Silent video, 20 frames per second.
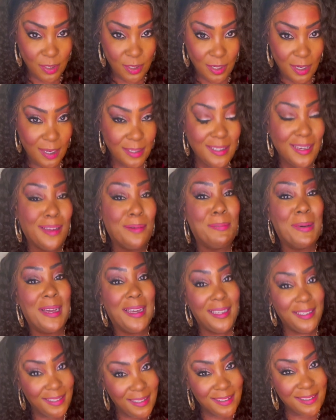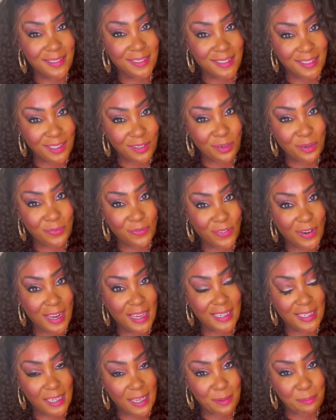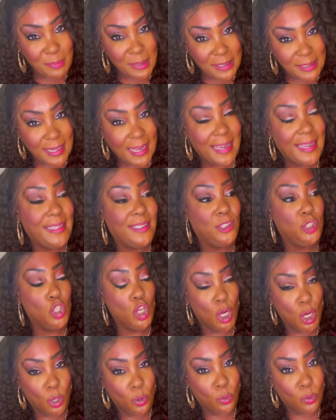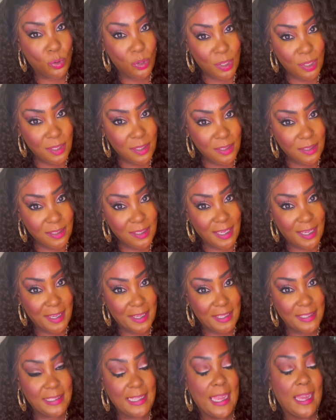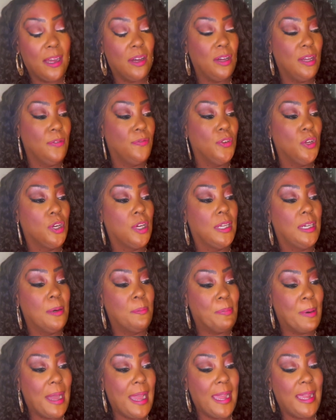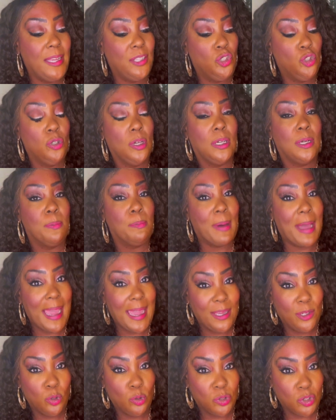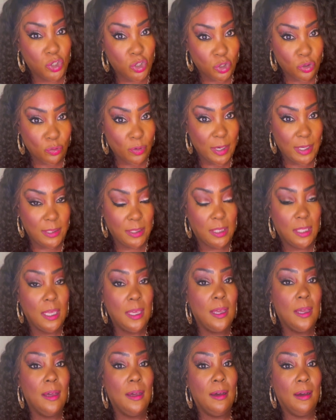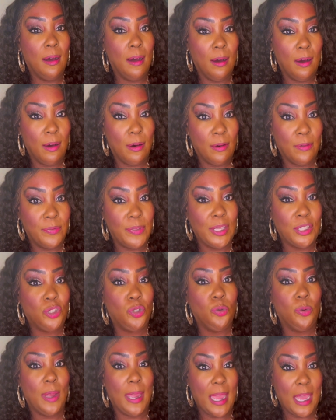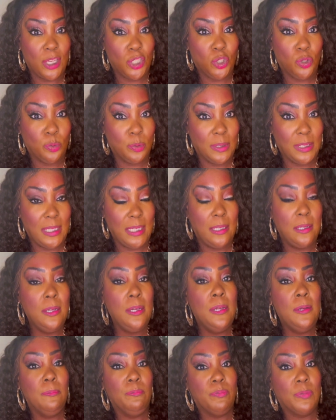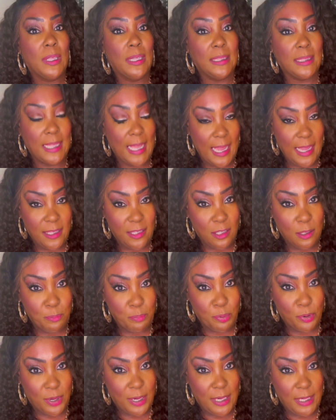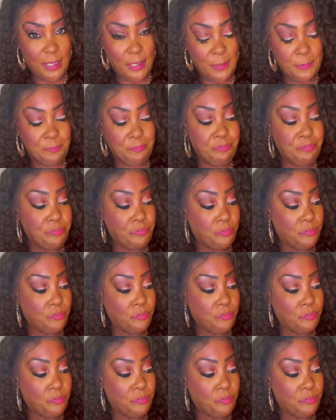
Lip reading: are y'all buying that shit on Friday at midnight? No, okay? Now, if you're gonna buy it, you're gonna buy it on the strength of that you actually like the brand,